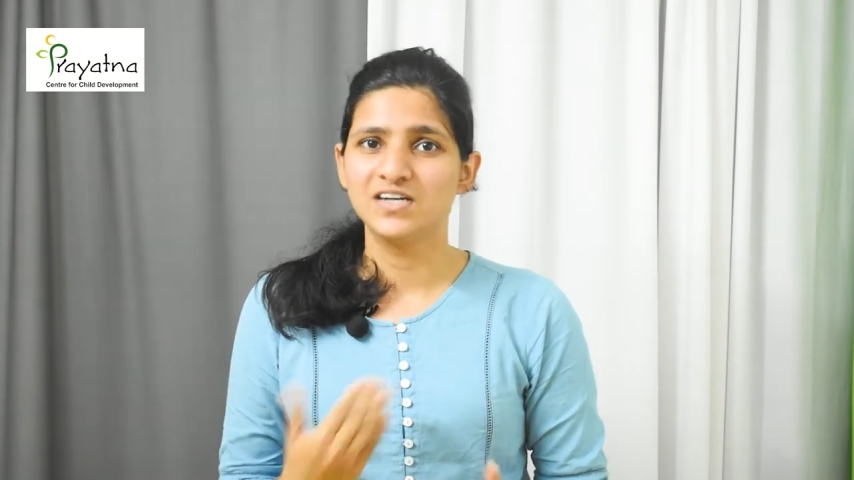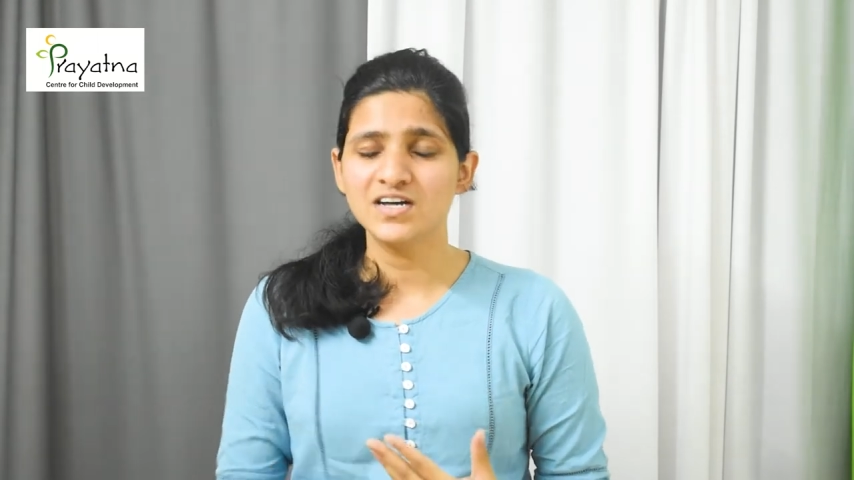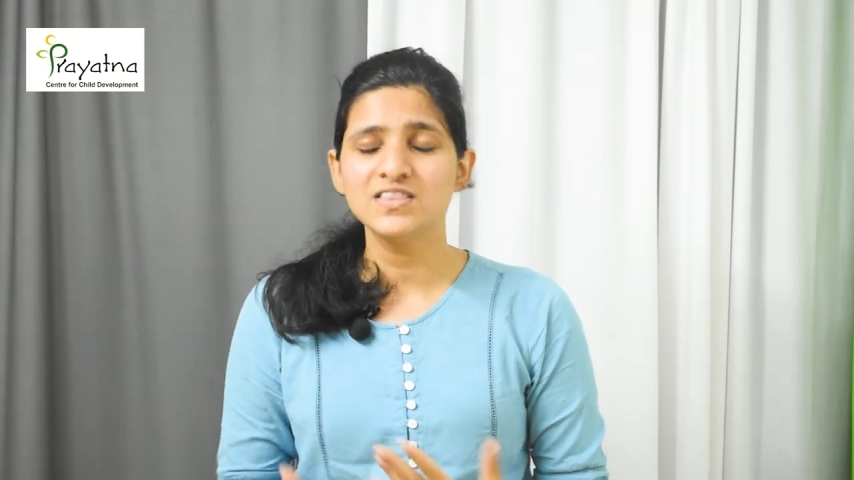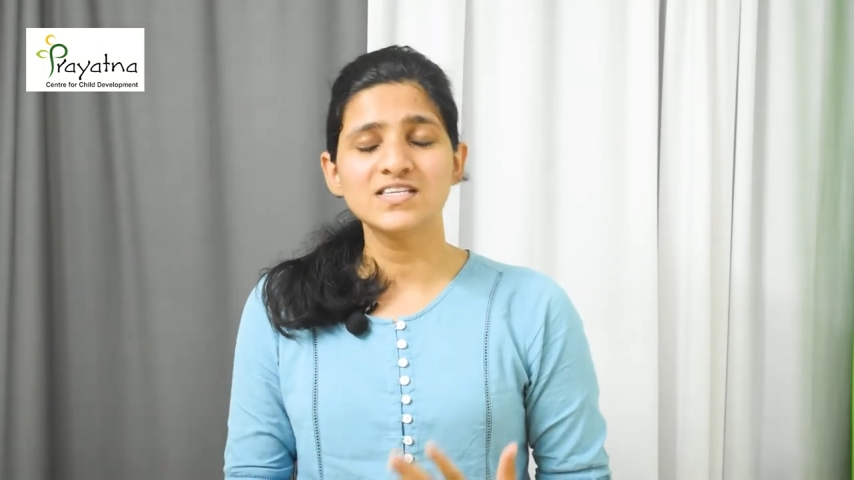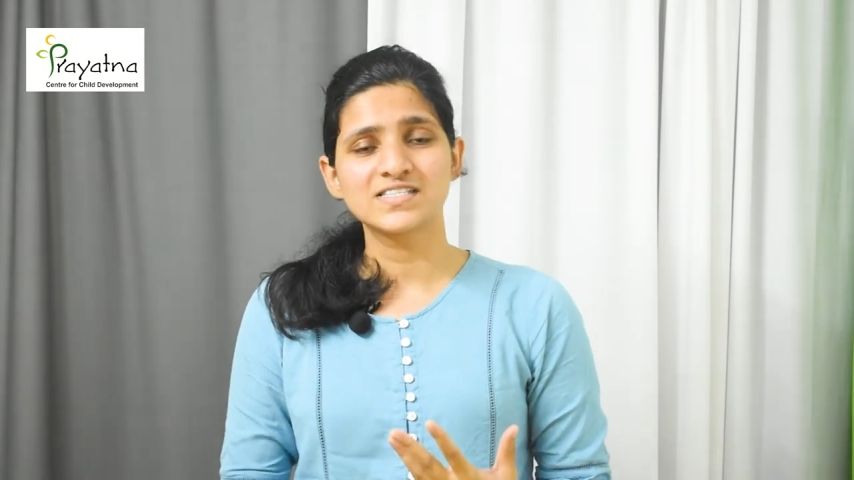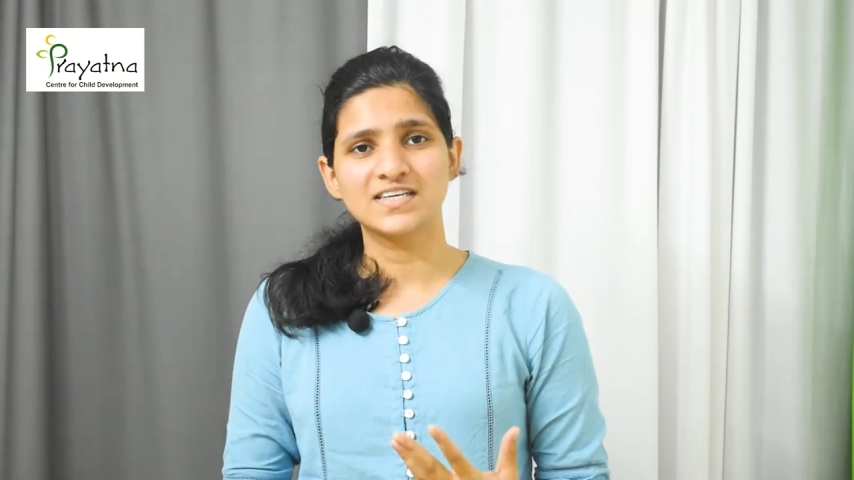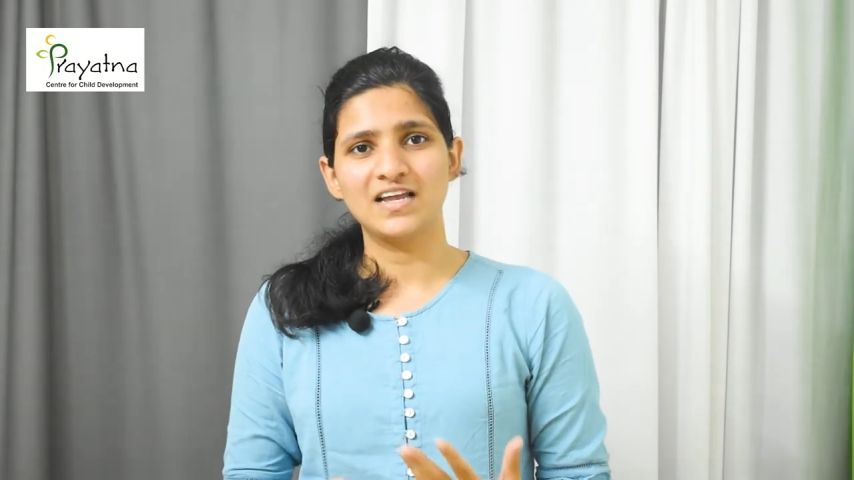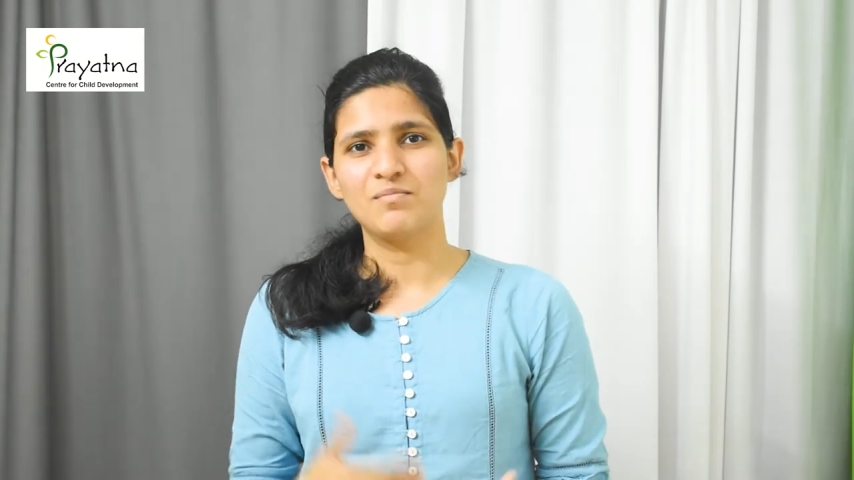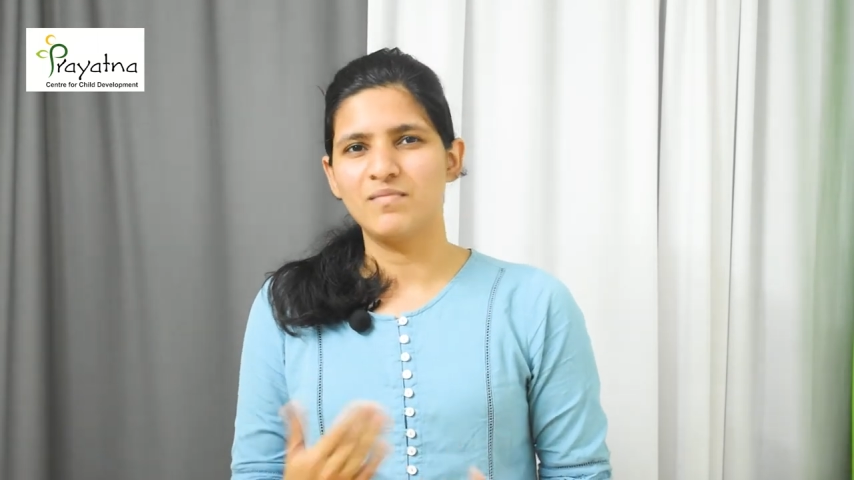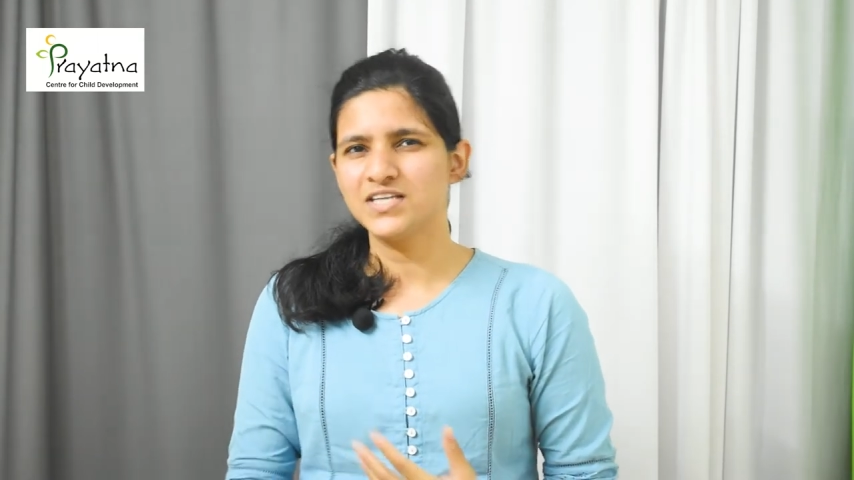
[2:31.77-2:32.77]
learn the
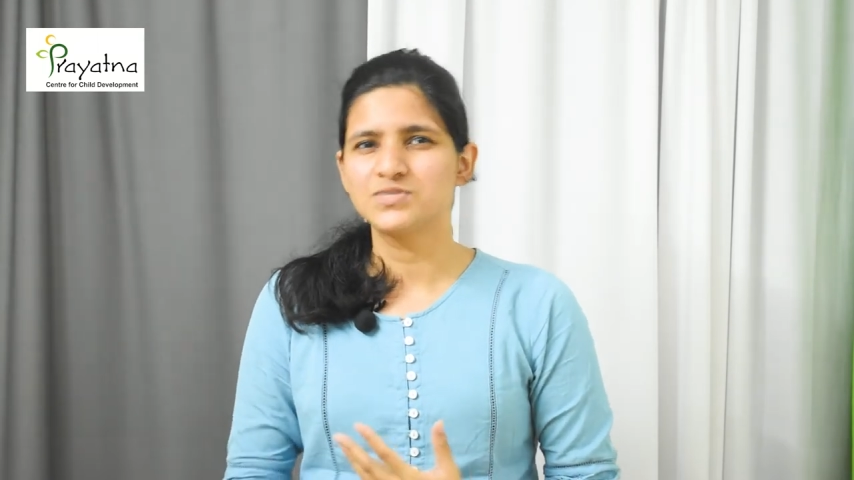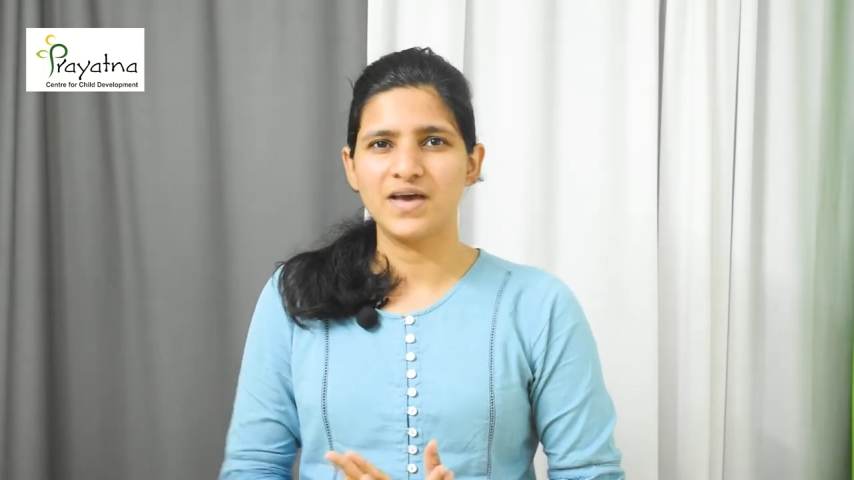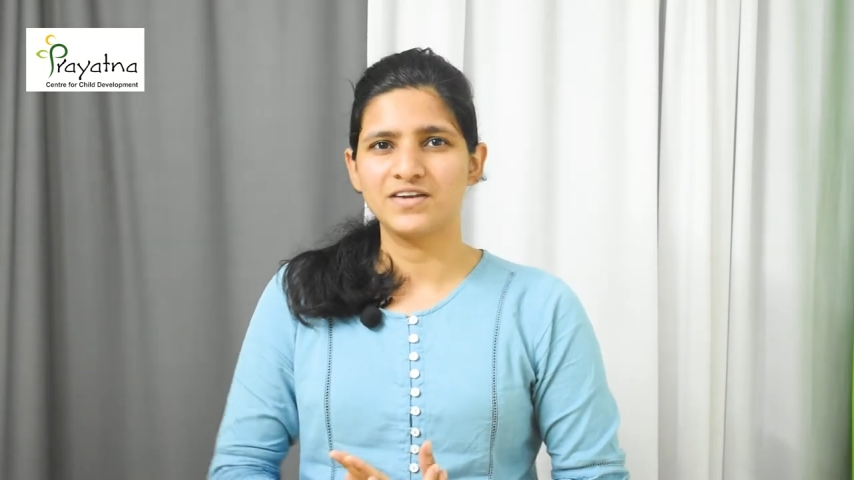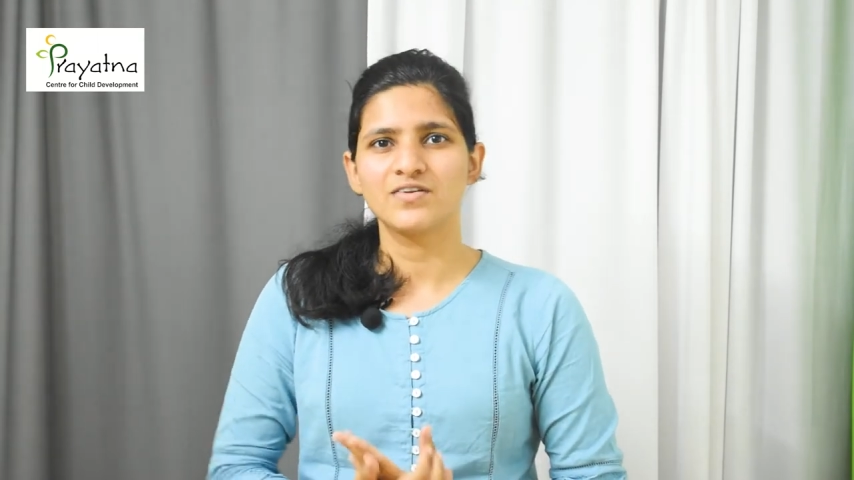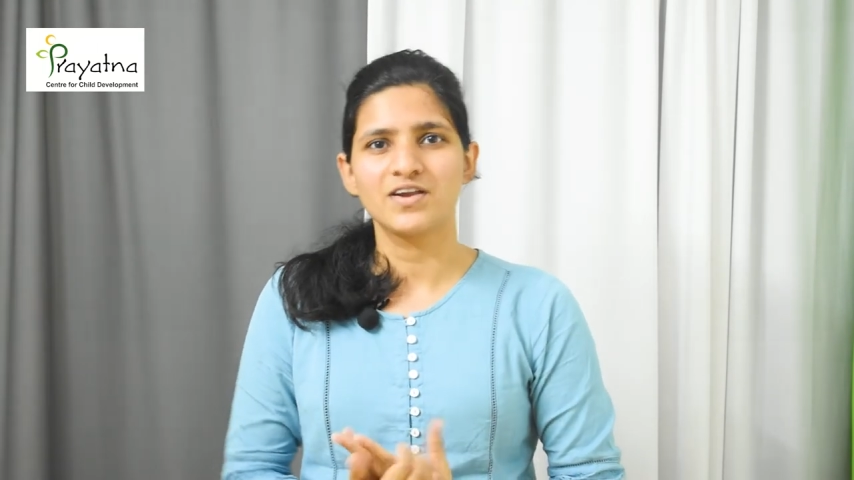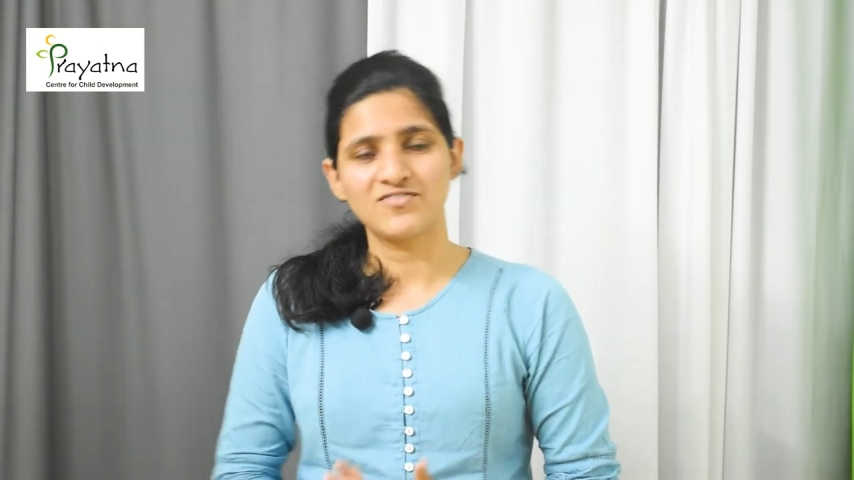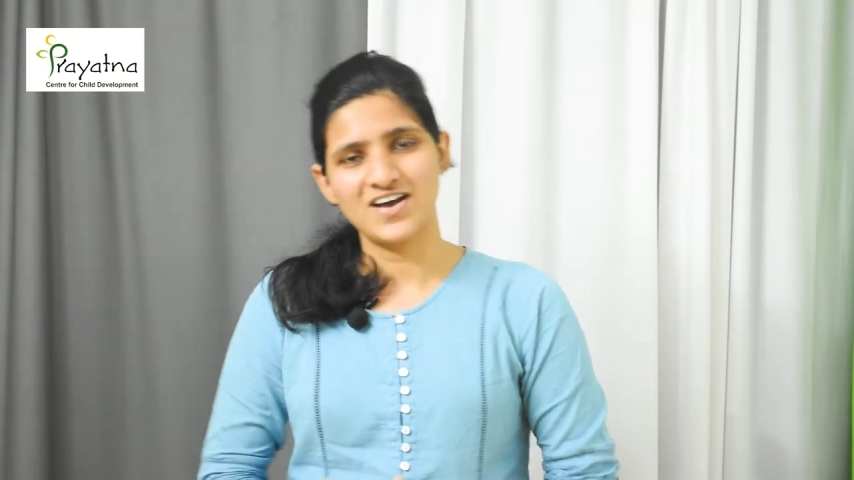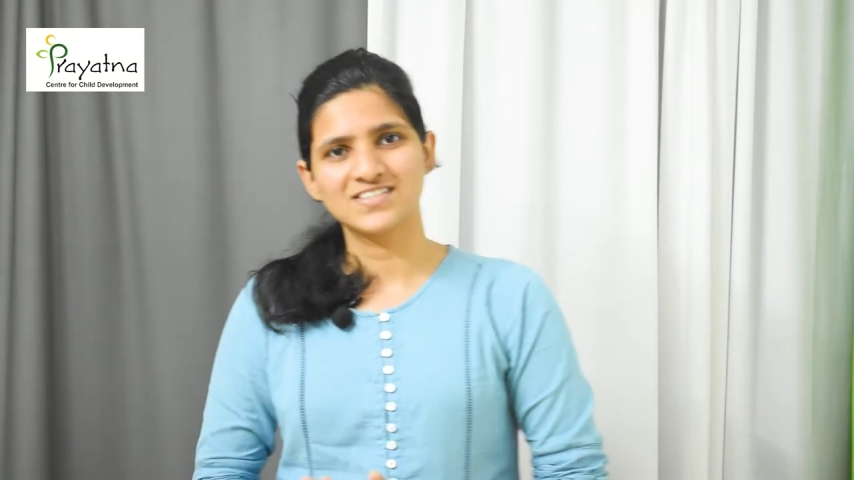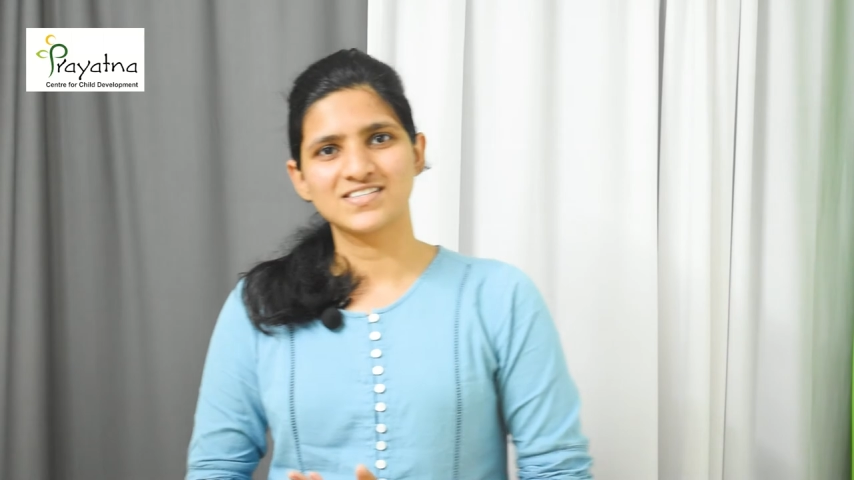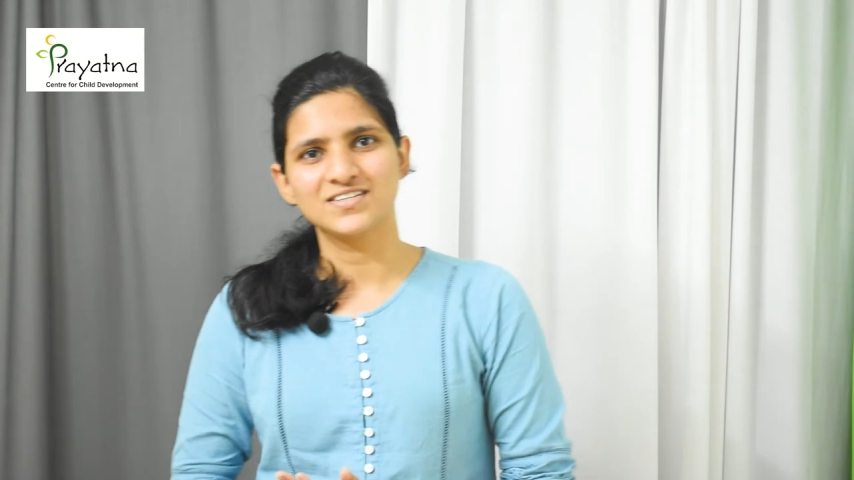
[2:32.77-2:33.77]
skill much better and
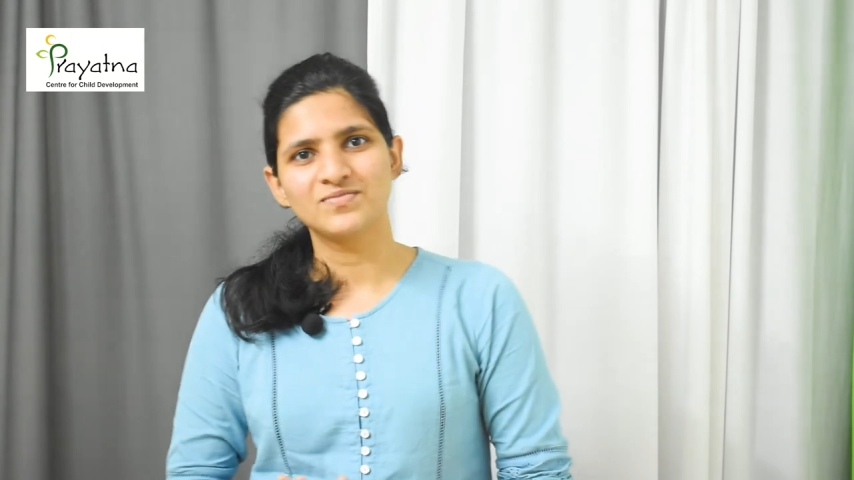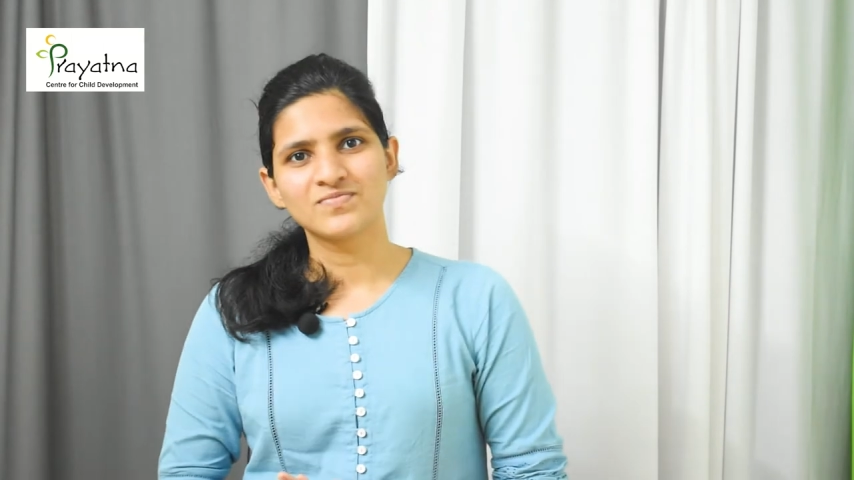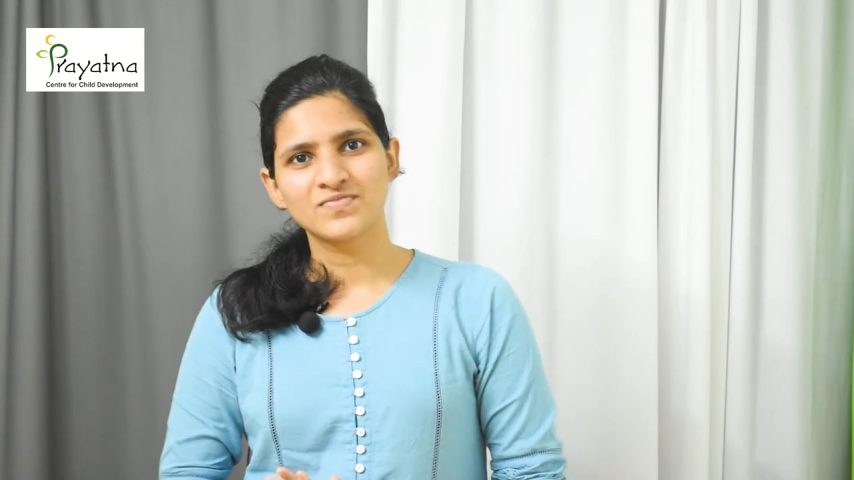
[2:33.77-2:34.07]
faster.